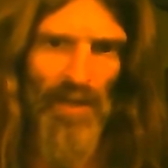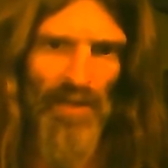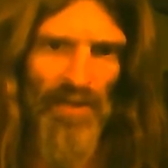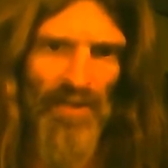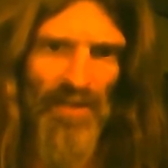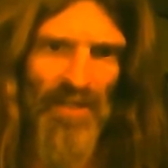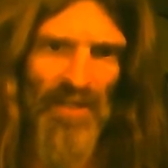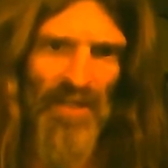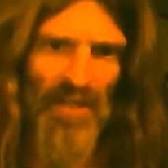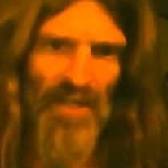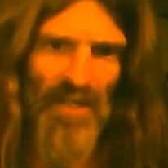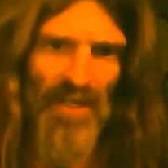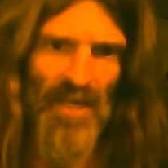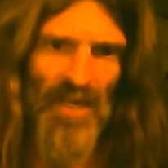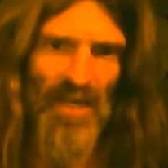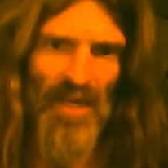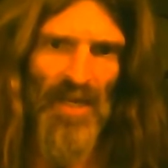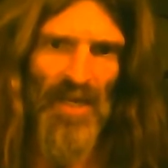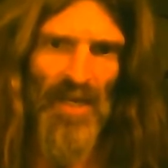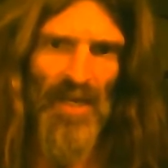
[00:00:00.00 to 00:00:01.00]
The
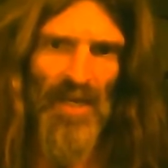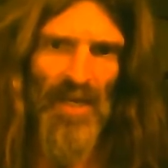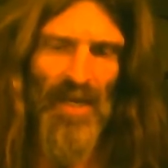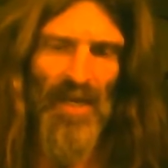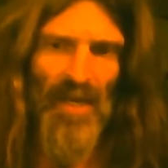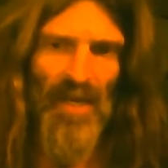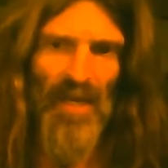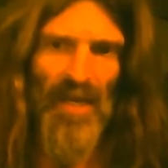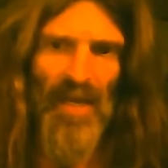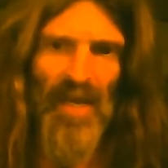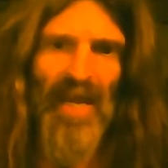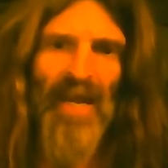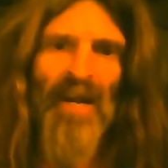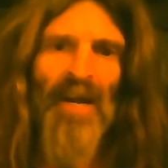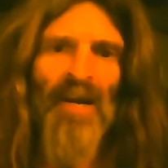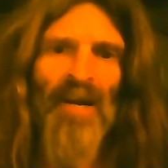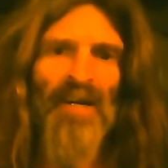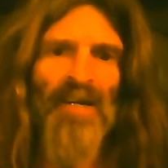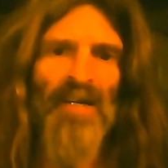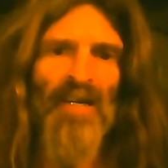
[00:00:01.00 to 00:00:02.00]

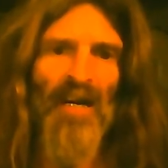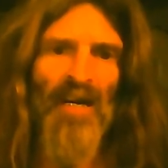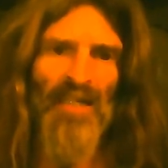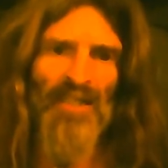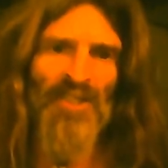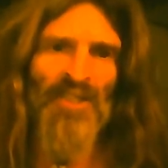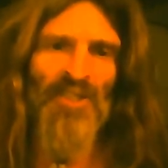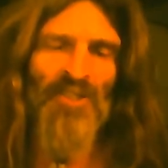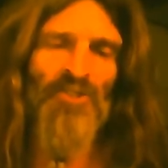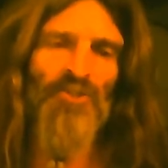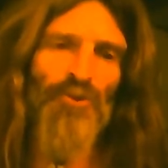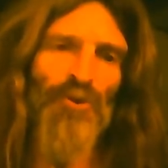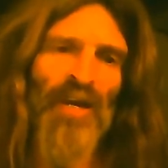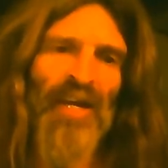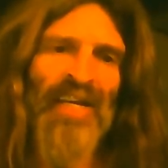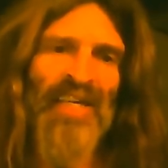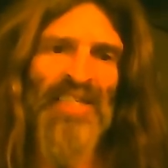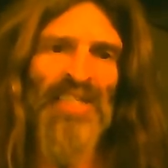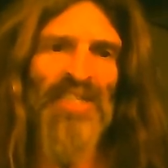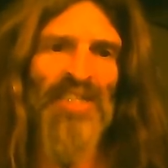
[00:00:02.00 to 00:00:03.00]
air
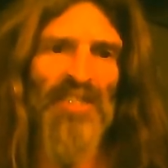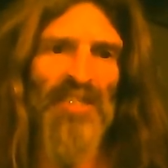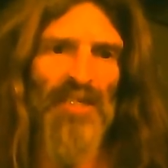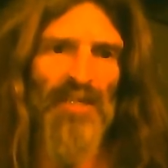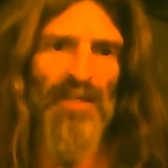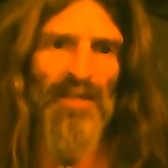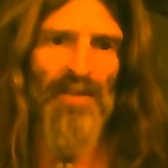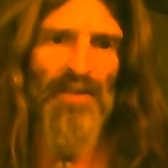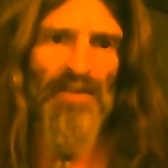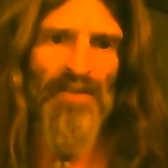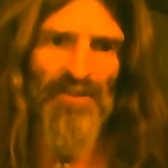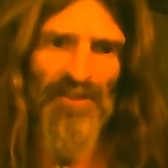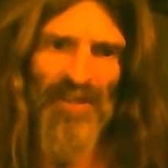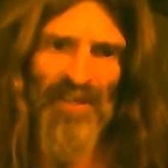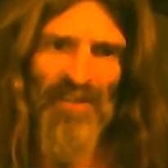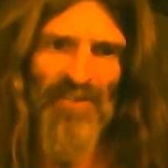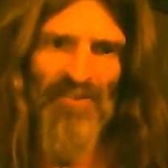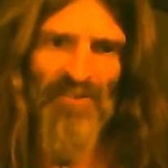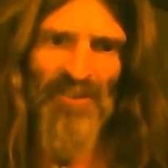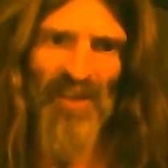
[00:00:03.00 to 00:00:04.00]
concentration
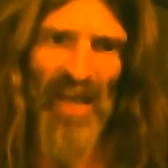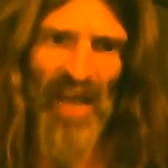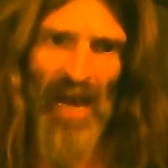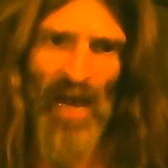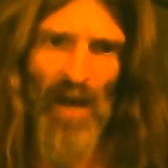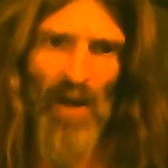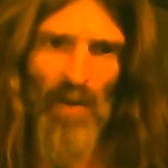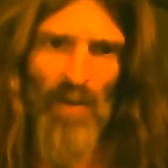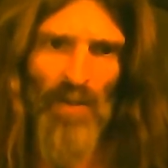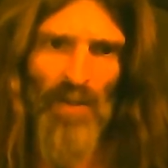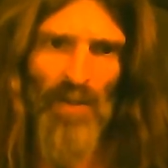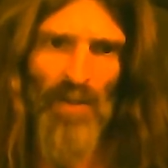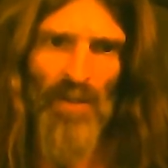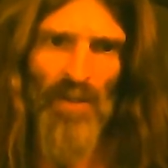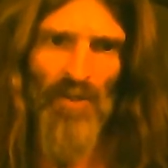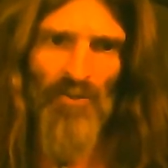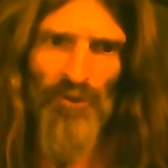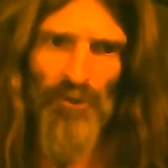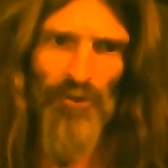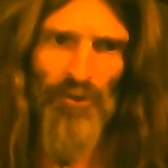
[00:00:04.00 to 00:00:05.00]
thins out
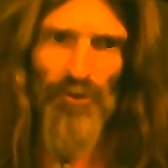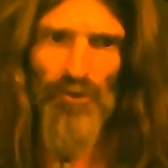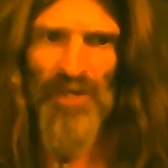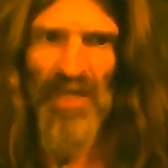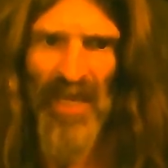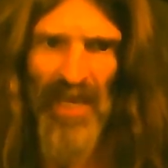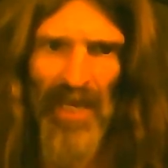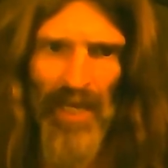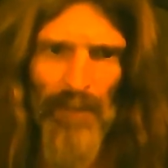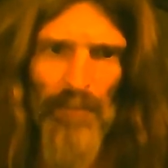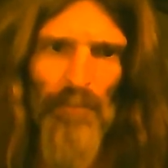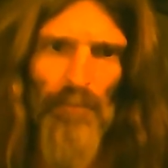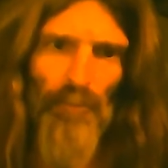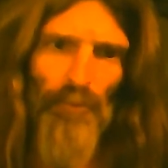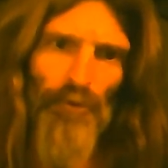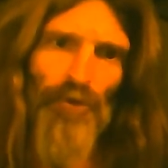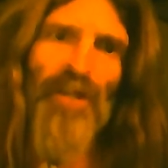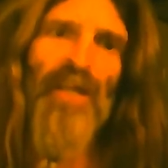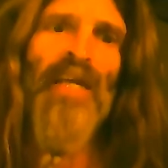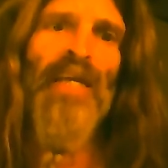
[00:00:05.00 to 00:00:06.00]
so you can't
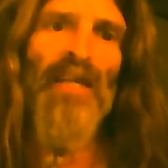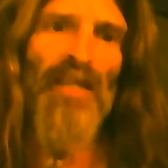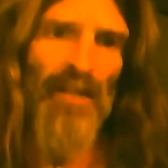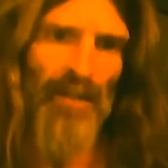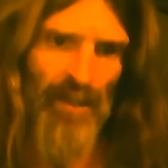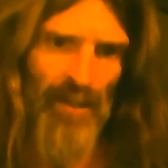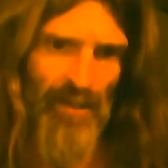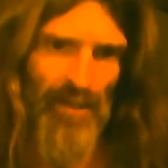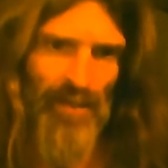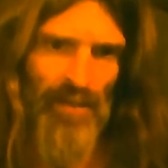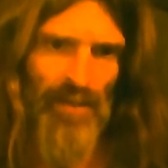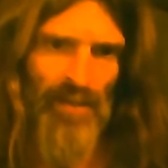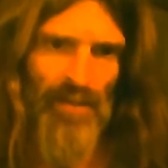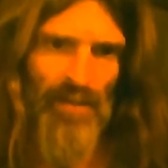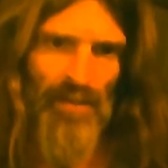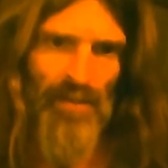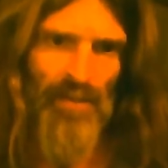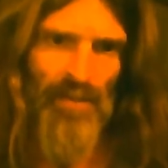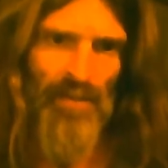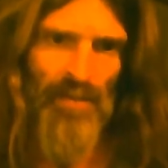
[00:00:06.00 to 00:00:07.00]
breathe
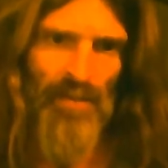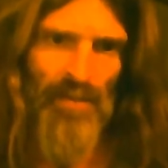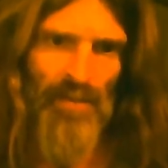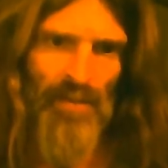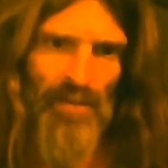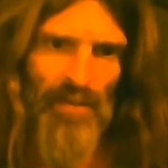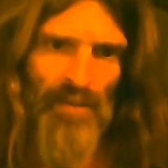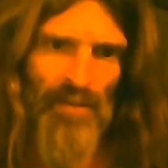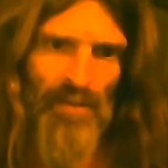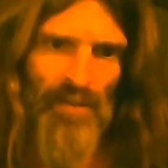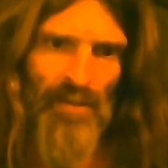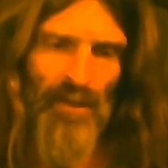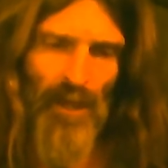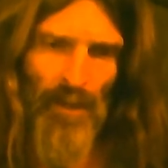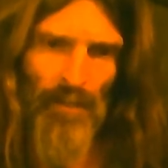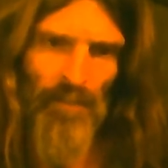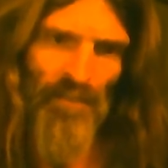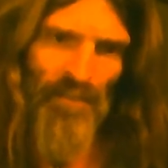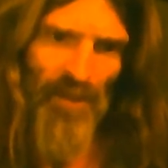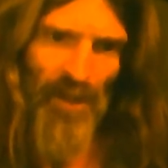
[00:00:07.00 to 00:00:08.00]

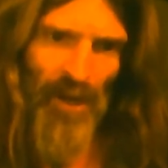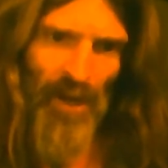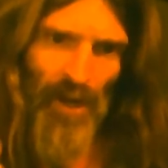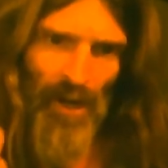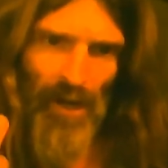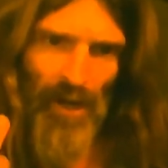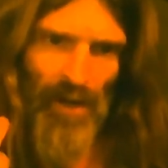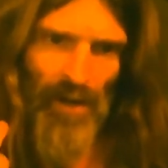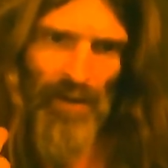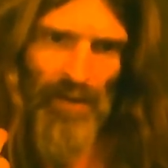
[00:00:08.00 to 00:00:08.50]
up there.